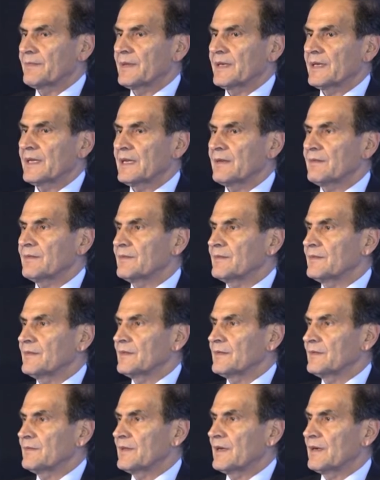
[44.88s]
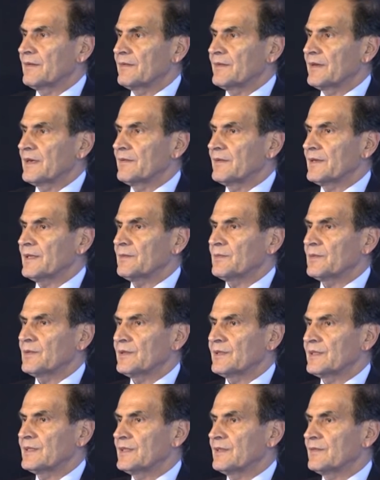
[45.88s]
became
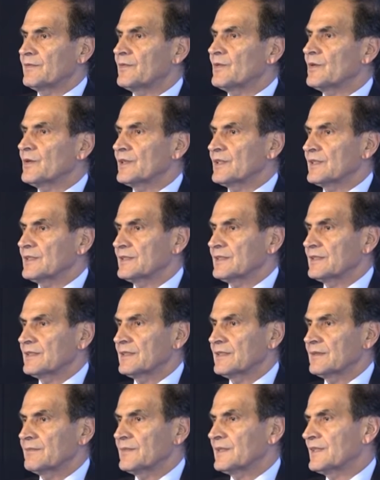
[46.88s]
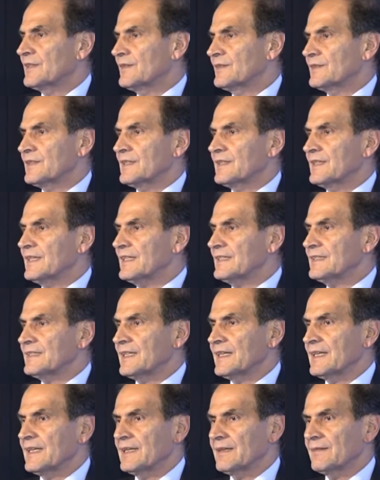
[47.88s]
available in the 40s because at that
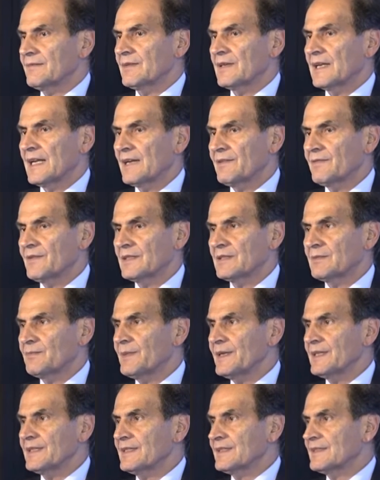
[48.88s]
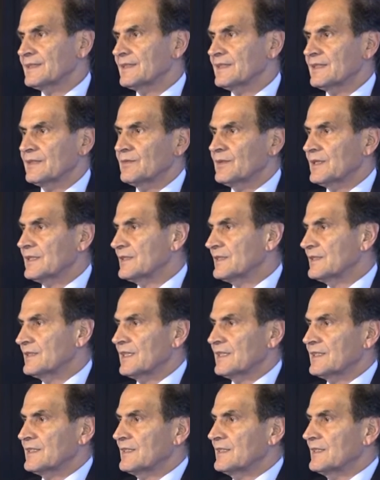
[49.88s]
time life expectancy was
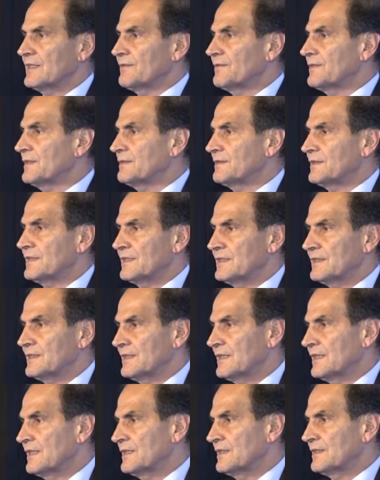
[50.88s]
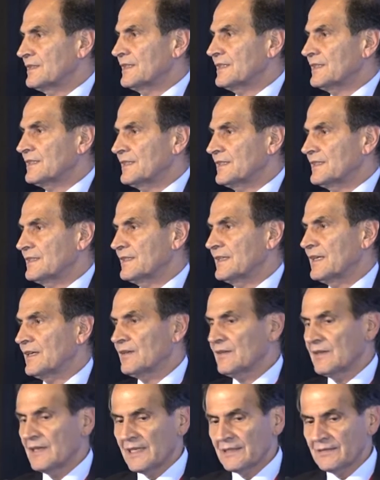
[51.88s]
just in the 50s, 60s.
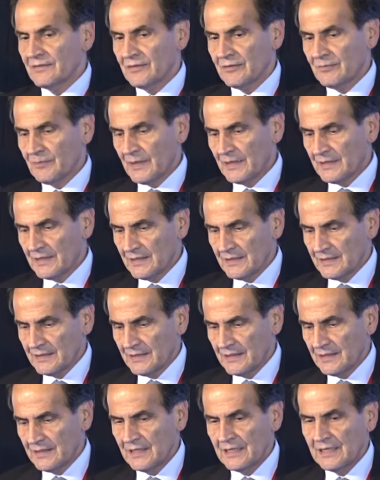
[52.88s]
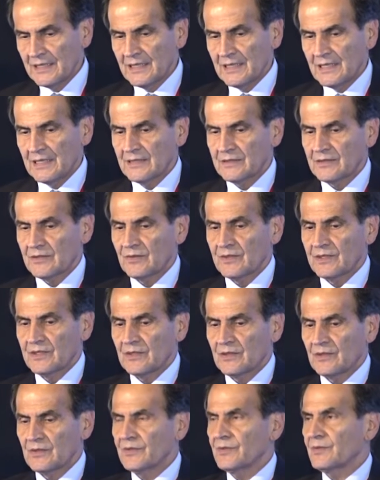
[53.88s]
Now life expectancy has gone
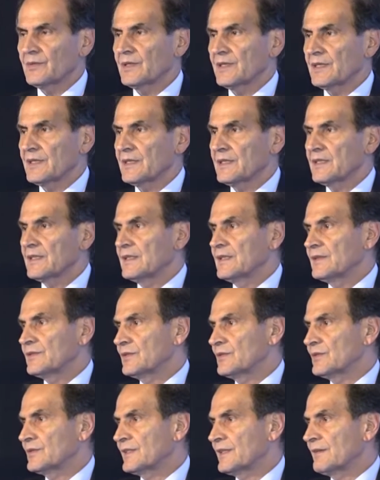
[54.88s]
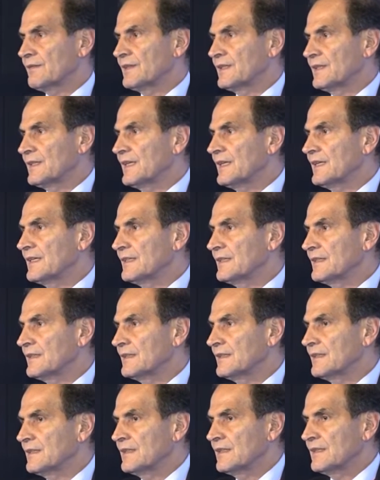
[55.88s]
all the way to 78.
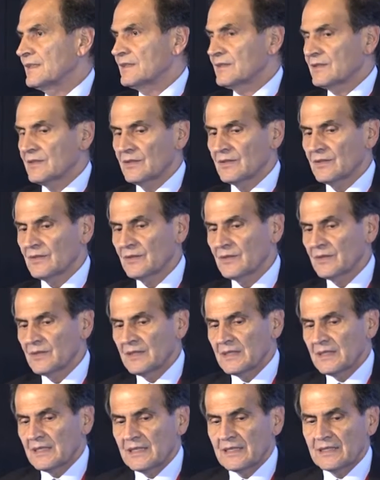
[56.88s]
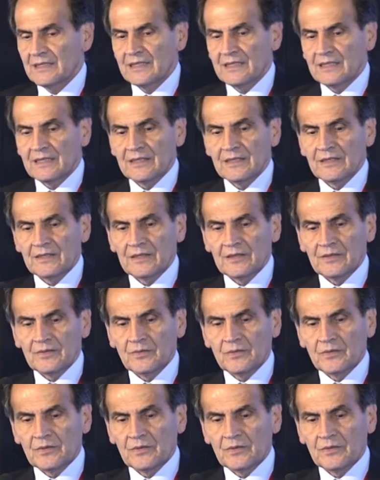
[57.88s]
So the